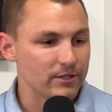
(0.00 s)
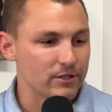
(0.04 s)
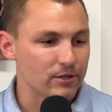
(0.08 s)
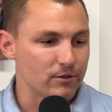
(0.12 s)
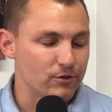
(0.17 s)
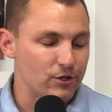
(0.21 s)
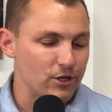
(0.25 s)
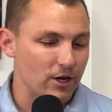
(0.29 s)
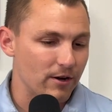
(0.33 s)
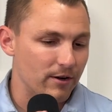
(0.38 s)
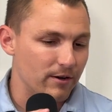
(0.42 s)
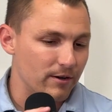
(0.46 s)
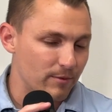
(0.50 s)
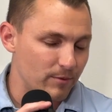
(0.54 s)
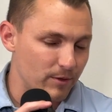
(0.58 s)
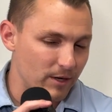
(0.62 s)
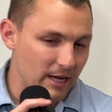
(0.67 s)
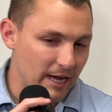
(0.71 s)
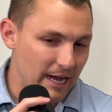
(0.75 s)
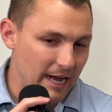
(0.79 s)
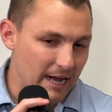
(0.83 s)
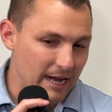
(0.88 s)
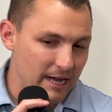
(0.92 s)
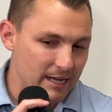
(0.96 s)
so Jared, I want
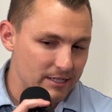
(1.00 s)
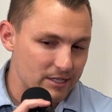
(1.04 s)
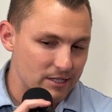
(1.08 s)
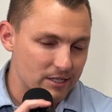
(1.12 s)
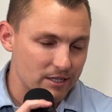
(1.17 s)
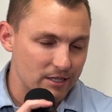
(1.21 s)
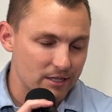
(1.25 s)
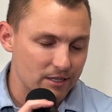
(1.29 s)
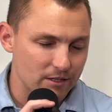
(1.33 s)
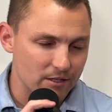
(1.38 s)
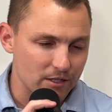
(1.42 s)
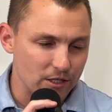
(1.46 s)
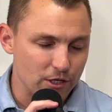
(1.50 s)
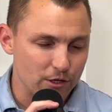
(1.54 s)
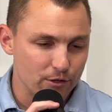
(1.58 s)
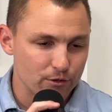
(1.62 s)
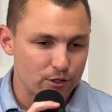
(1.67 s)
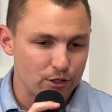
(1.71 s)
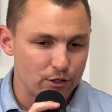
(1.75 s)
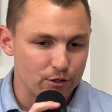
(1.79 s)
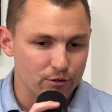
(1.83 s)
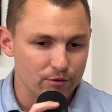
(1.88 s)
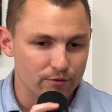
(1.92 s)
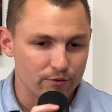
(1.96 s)
to ask year
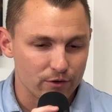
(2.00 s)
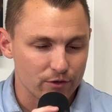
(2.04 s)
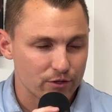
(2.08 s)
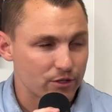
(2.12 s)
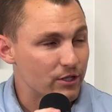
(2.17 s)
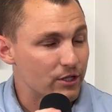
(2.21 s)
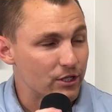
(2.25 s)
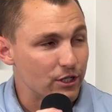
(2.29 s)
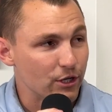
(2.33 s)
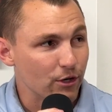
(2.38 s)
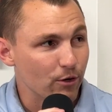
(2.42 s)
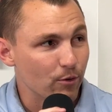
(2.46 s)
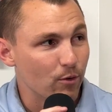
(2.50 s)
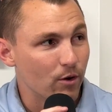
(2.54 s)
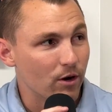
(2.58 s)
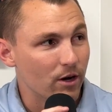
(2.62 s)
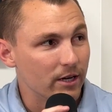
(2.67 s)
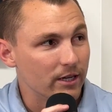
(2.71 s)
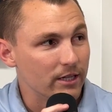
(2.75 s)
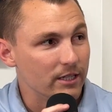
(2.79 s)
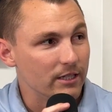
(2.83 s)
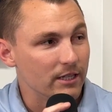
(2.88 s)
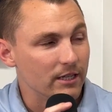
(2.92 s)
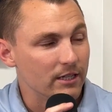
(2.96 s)
2 versus year
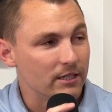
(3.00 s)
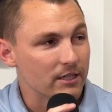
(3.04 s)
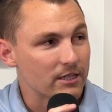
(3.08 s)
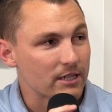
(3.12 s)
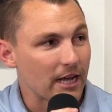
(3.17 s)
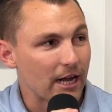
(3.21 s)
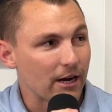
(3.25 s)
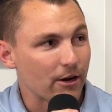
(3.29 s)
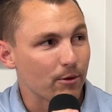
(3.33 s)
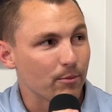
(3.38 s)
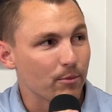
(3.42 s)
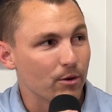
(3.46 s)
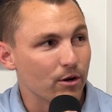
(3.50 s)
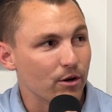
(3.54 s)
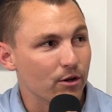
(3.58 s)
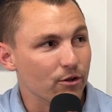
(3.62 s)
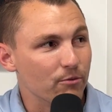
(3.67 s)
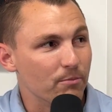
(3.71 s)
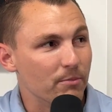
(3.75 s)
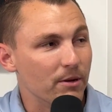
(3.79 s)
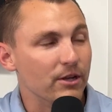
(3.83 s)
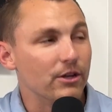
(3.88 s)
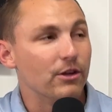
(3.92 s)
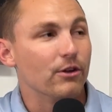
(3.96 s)
1 in Sacramento.
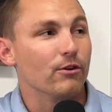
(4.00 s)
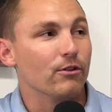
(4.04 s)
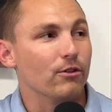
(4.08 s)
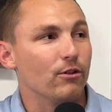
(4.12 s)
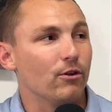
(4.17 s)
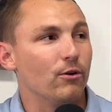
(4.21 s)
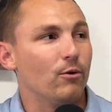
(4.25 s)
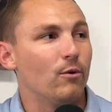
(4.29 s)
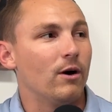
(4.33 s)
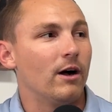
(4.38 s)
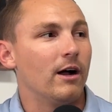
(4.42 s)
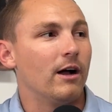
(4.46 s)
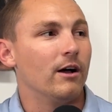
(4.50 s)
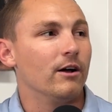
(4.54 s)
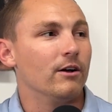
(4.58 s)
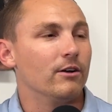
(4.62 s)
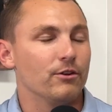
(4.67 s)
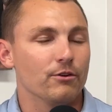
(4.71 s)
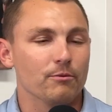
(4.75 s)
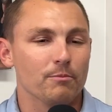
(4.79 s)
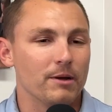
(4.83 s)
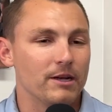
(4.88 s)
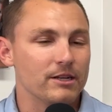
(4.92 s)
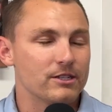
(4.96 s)
You've been here a little while.
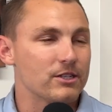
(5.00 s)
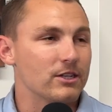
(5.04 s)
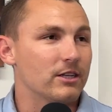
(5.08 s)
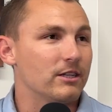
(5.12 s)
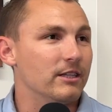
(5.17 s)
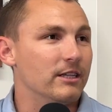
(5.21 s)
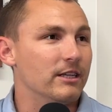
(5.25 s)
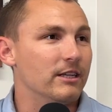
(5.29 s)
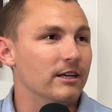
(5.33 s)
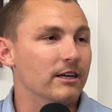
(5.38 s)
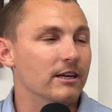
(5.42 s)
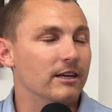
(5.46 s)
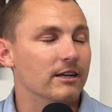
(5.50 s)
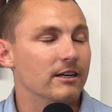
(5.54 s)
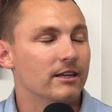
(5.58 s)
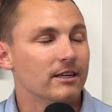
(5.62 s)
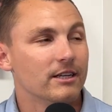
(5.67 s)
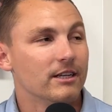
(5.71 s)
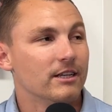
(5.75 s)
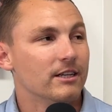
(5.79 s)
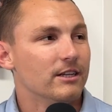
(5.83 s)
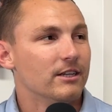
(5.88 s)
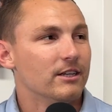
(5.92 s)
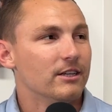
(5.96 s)
You're basically a
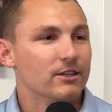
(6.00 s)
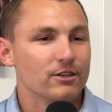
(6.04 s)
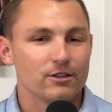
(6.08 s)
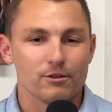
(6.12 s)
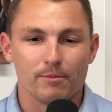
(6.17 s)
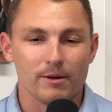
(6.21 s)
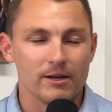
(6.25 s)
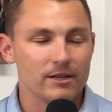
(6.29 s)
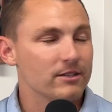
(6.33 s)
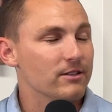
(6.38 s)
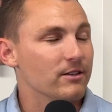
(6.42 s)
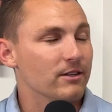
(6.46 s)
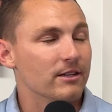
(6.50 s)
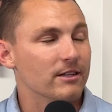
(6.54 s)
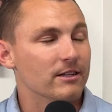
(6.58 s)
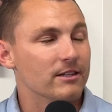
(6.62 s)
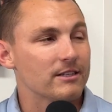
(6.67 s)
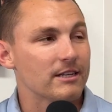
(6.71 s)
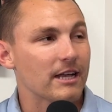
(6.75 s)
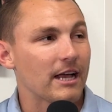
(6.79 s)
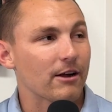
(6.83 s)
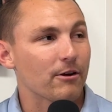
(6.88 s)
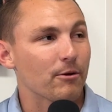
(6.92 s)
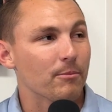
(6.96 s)

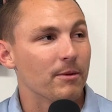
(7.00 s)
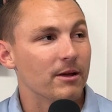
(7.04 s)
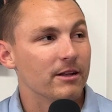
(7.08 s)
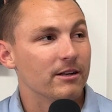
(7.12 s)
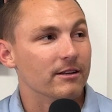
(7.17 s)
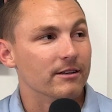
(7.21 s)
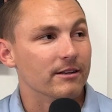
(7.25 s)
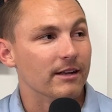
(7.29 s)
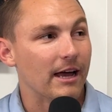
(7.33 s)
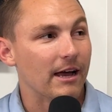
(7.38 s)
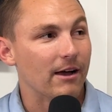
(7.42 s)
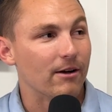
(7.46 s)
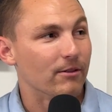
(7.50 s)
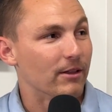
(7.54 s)
Sacramentan now.